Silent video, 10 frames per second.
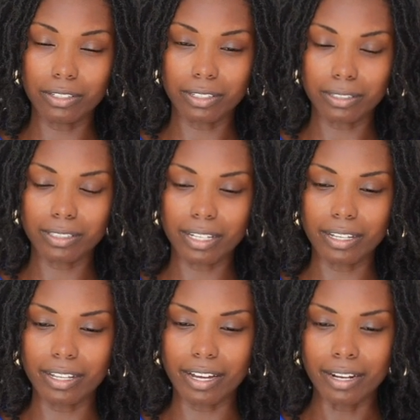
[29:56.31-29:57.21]
You can
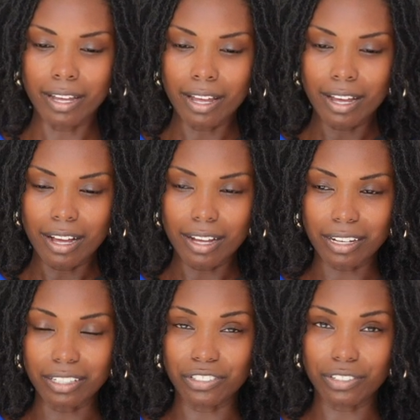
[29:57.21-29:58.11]
say that a
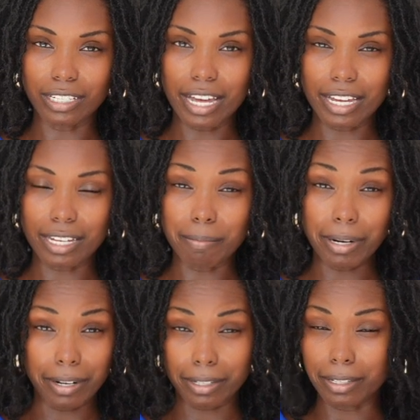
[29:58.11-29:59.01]
country like
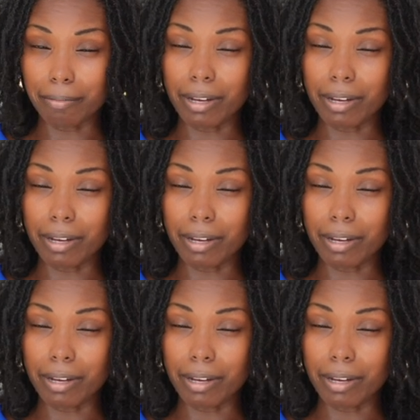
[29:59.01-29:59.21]
America